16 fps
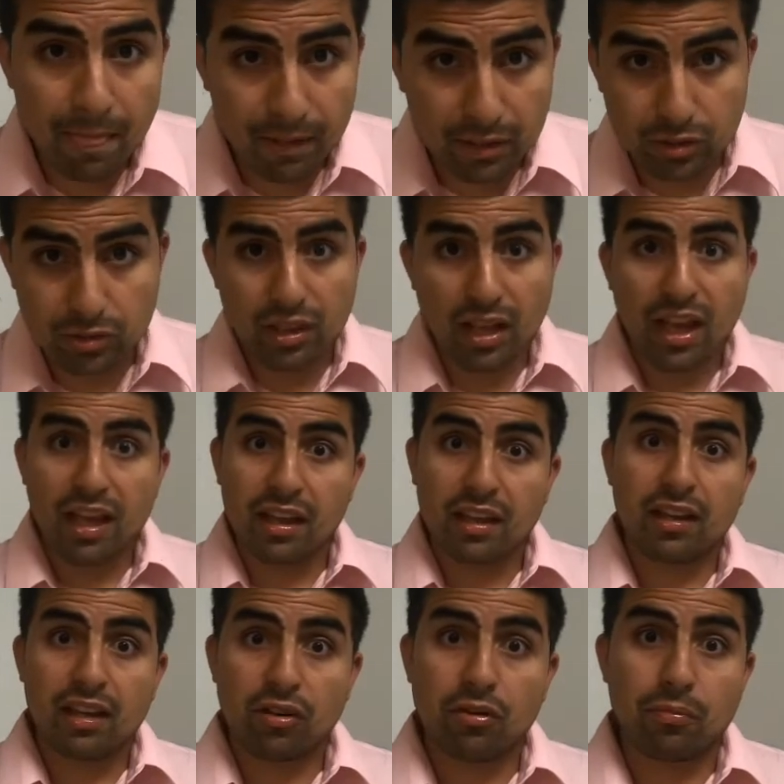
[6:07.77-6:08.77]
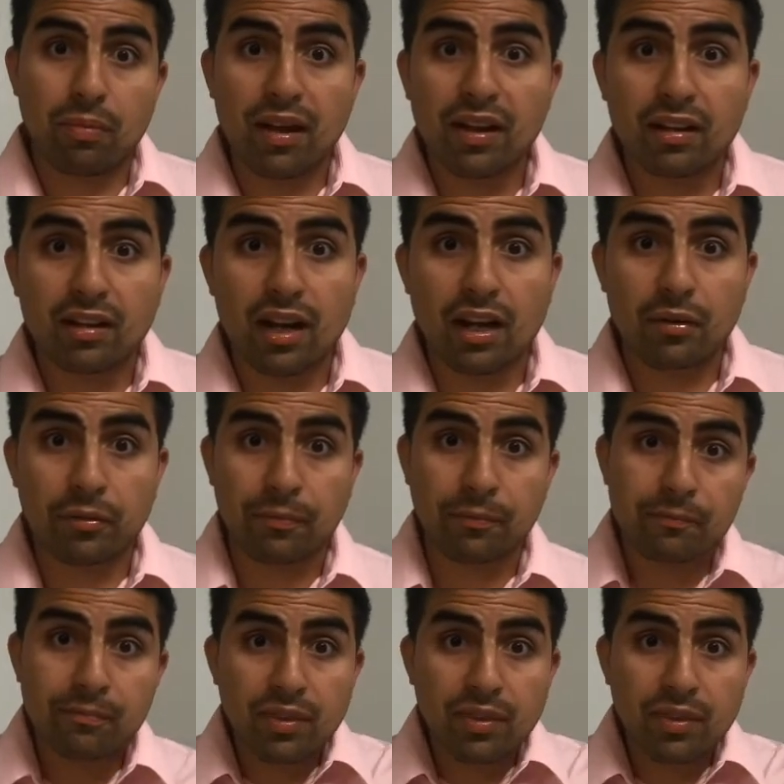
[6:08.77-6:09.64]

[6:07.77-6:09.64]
today in your bank account,